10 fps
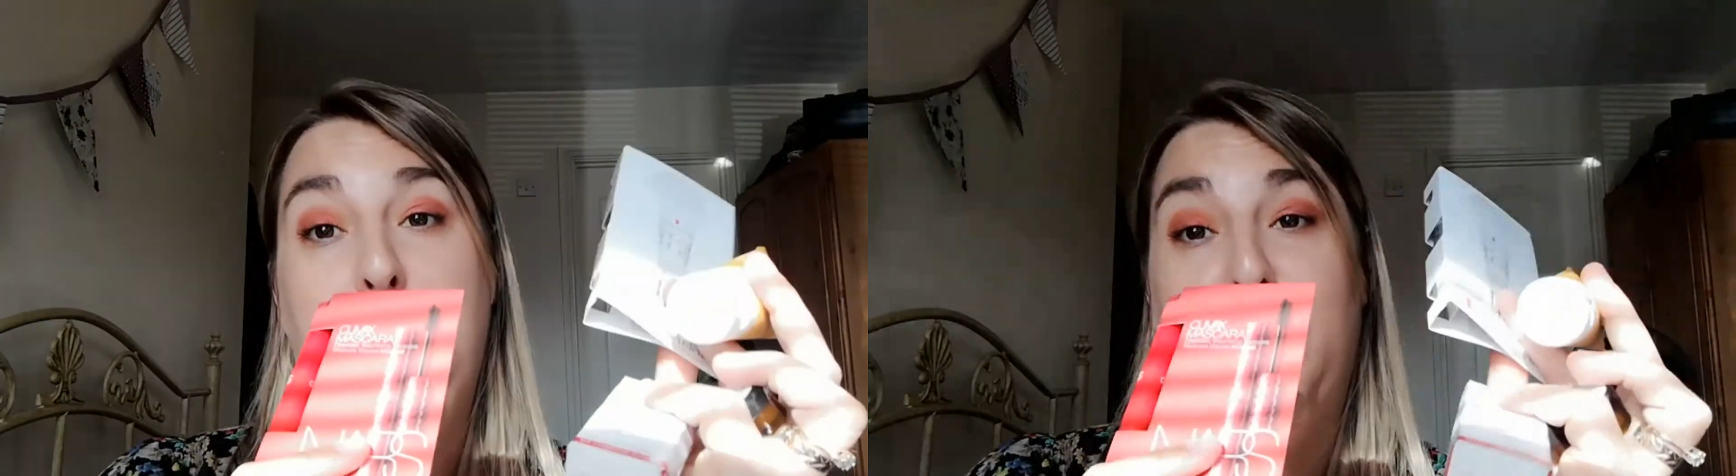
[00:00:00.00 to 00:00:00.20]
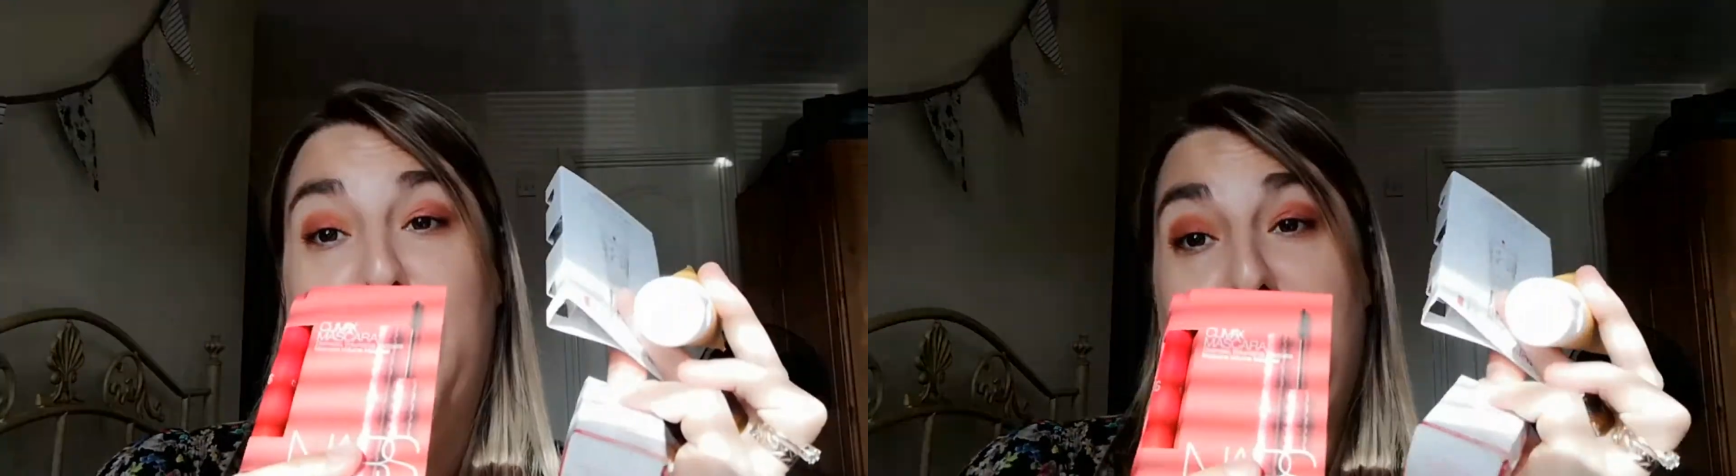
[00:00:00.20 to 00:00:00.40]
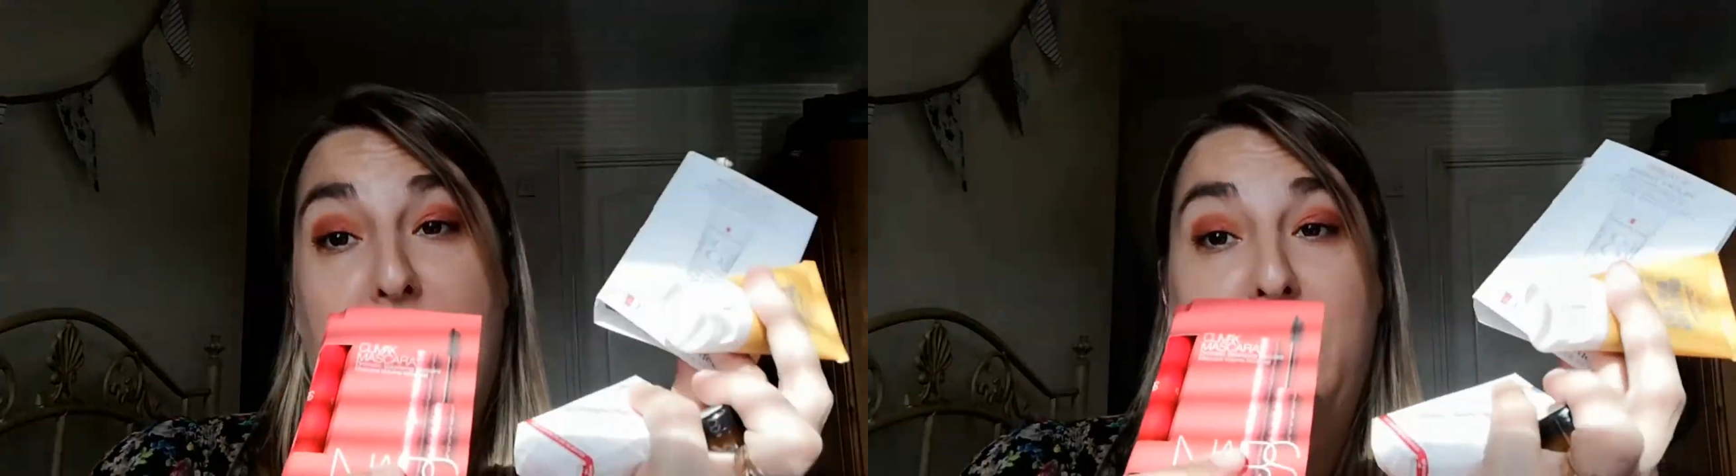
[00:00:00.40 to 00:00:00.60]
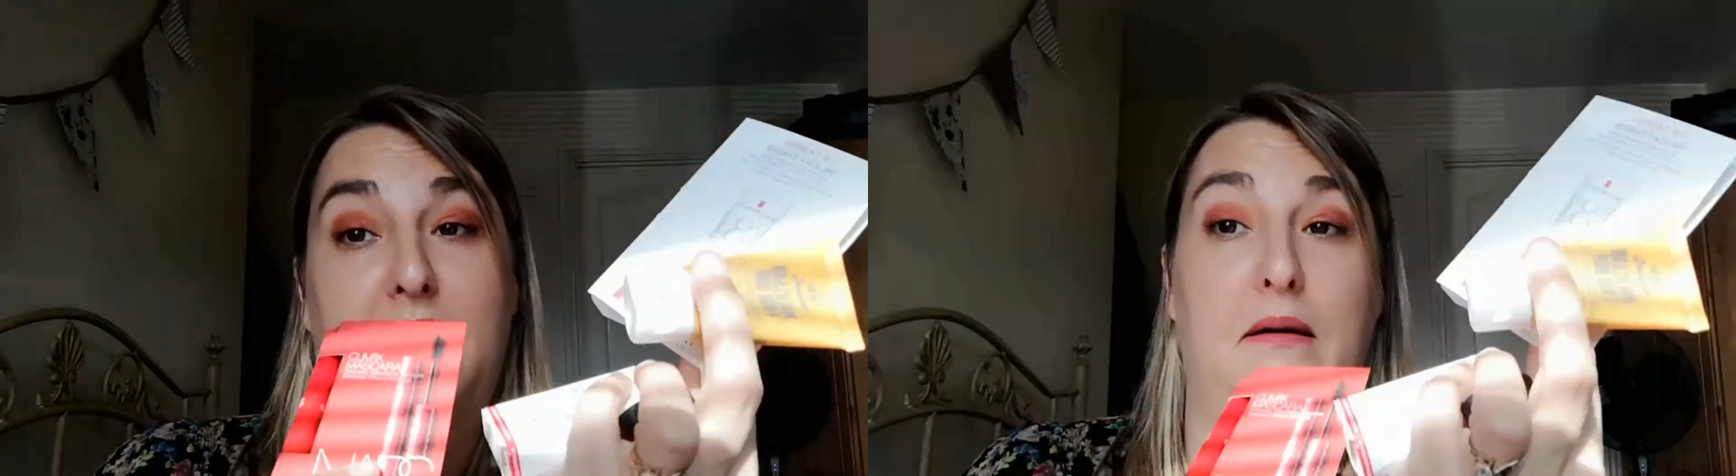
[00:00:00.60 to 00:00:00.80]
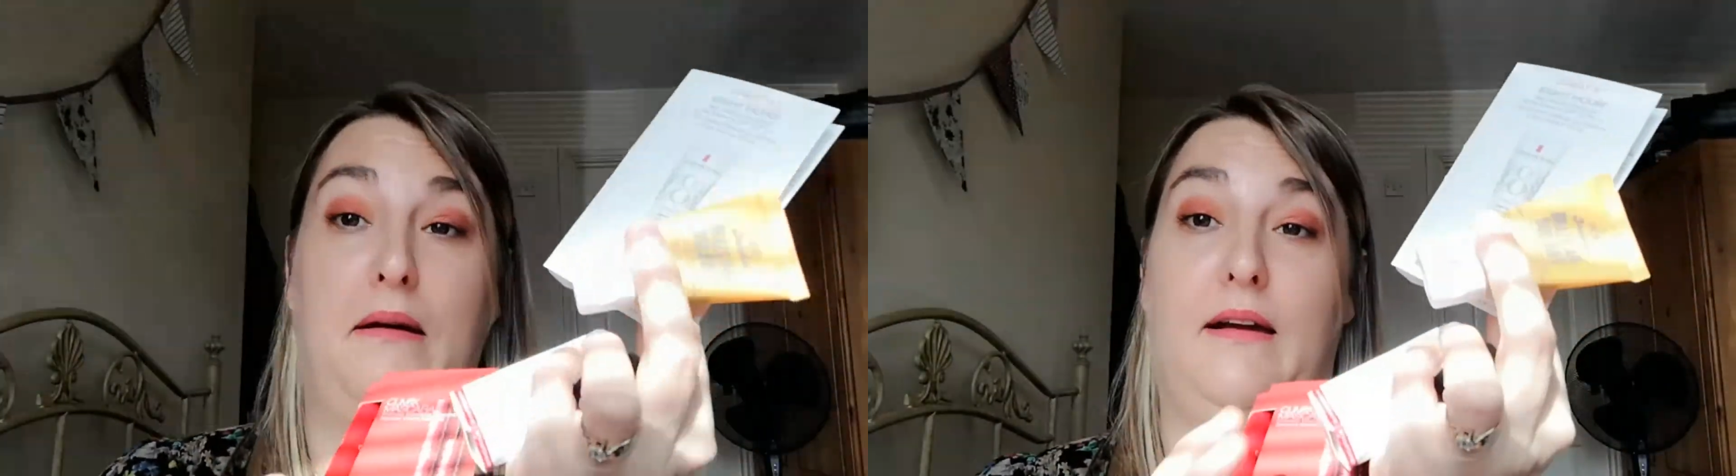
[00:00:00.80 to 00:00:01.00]
But that,
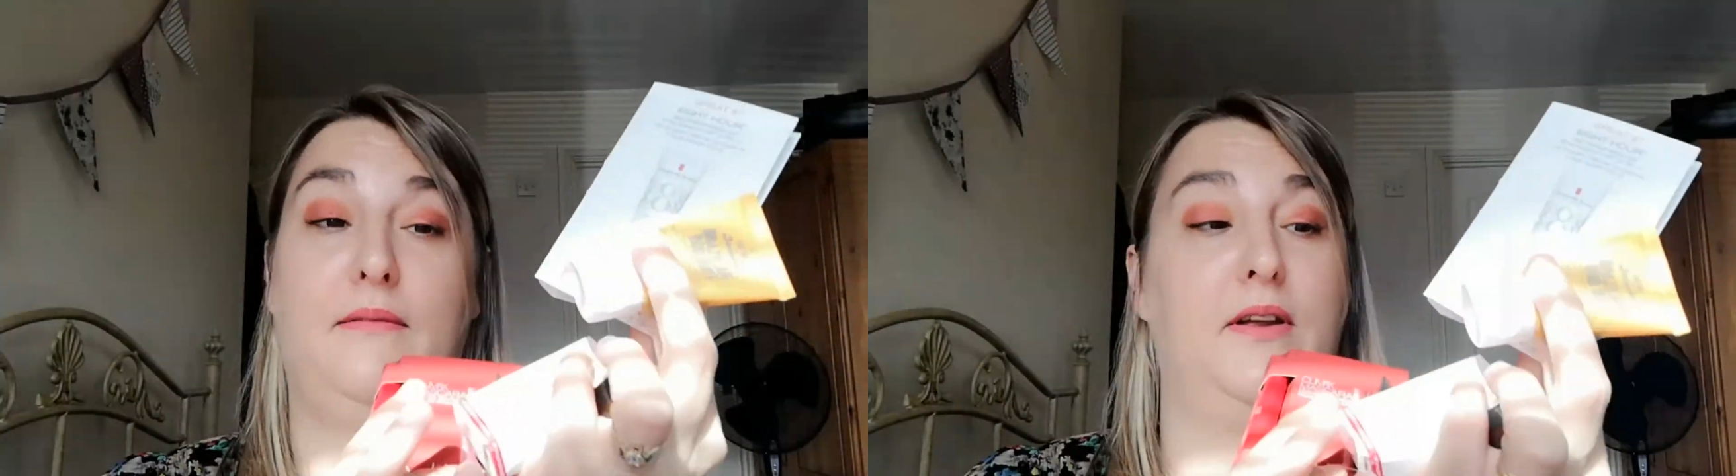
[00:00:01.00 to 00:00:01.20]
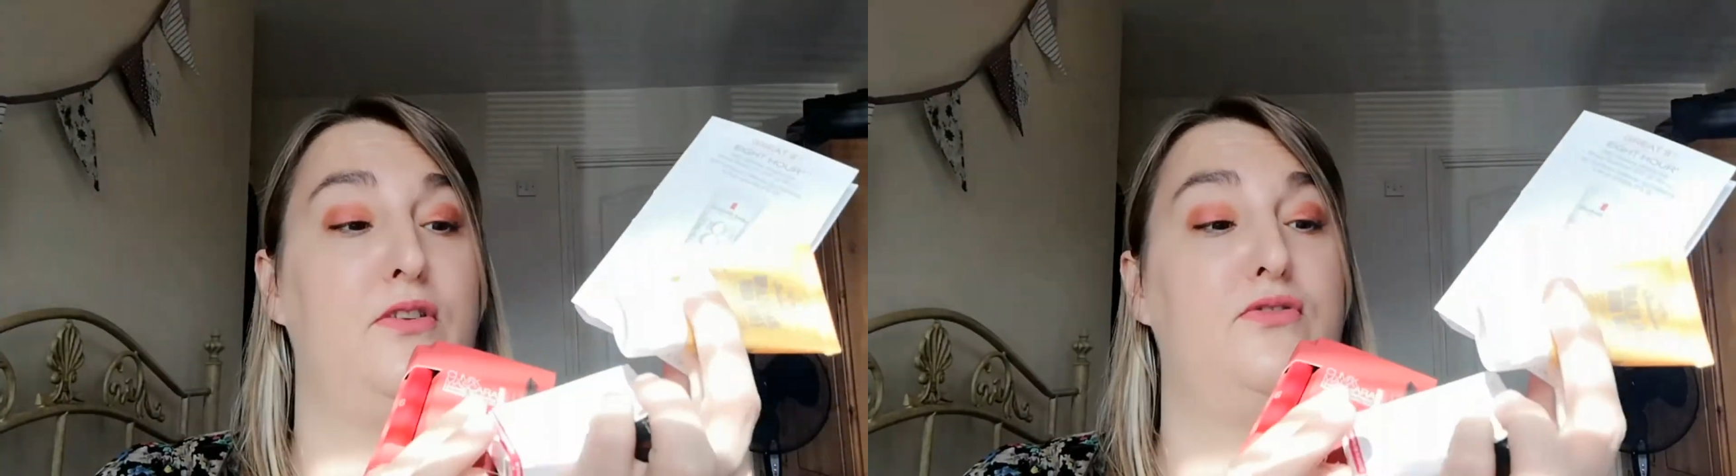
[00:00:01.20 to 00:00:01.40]
I'm going to